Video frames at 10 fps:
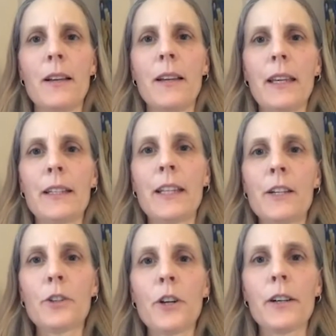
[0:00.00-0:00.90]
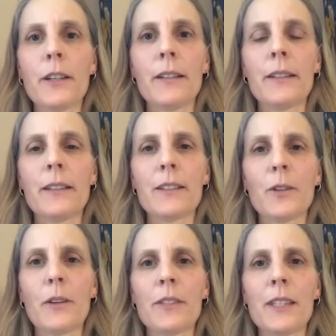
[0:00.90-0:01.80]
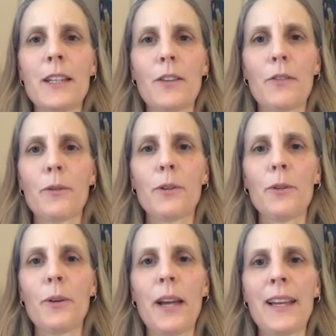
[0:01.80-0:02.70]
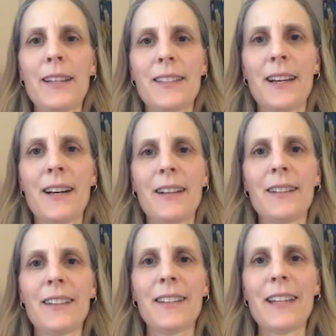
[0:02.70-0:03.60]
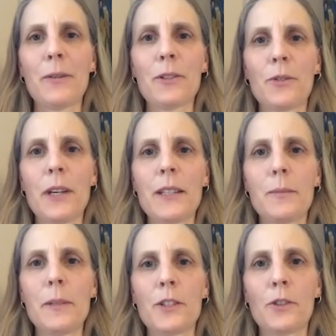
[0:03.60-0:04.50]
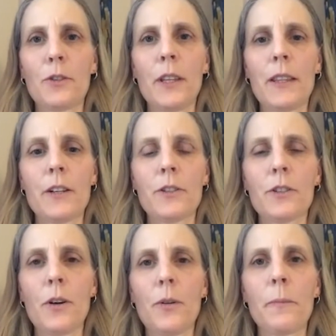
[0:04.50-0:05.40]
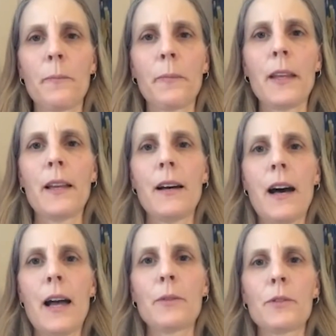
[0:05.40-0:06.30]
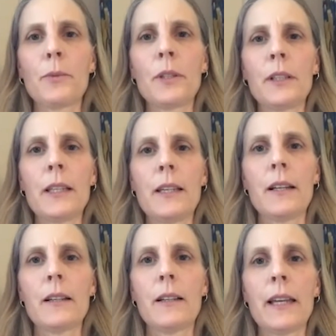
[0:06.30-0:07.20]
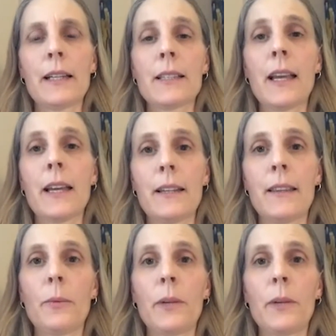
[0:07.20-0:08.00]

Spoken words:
in kindergarten, so I've seen it through, and now it's great to be serving there. So I was really excited that we